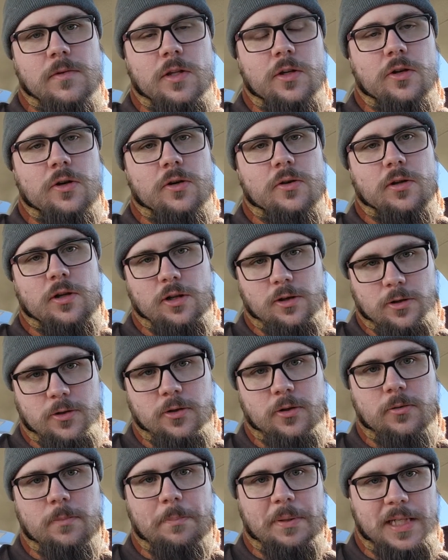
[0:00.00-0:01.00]
Your
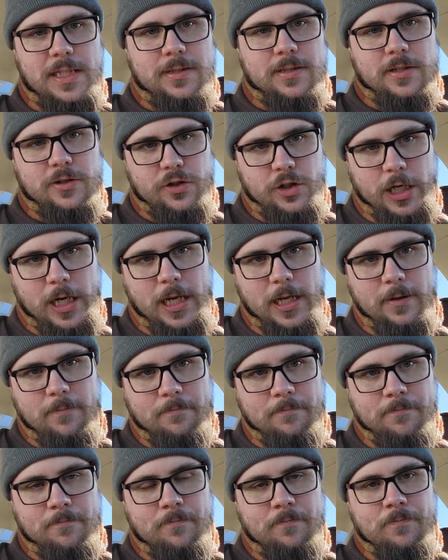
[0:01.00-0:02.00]
local pizza chain
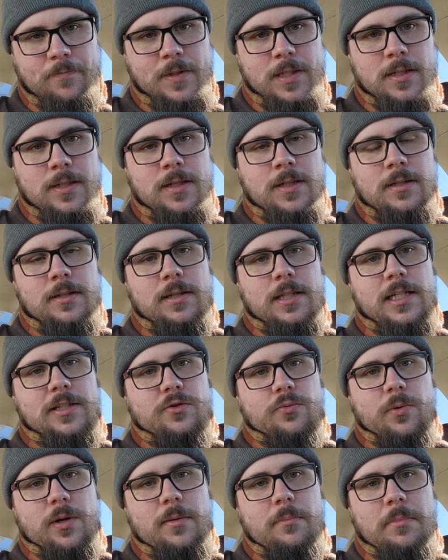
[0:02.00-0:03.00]

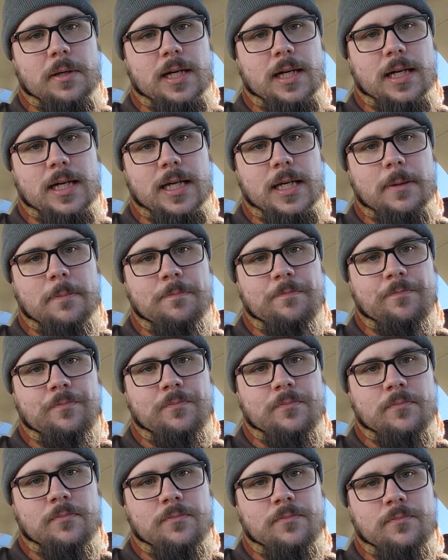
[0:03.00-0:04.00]
that's run by
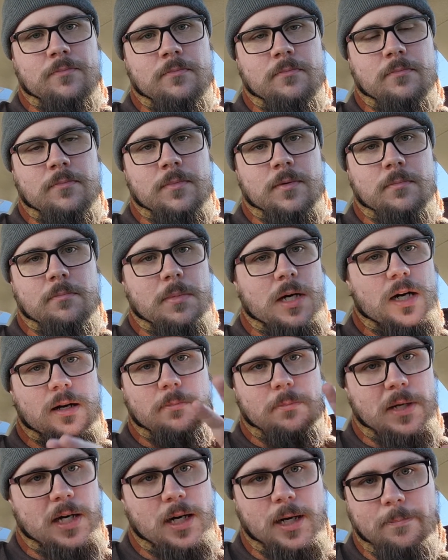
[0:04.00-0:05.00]

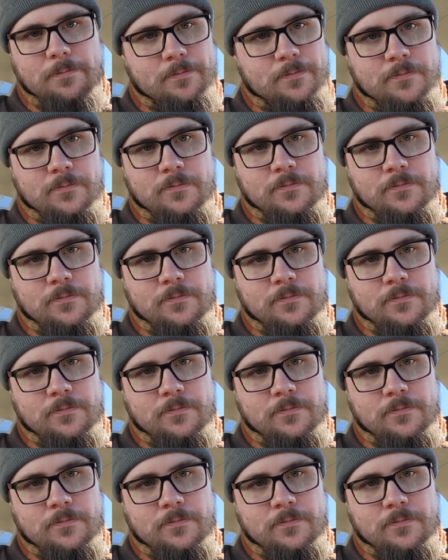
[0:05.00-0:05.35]
mom and pop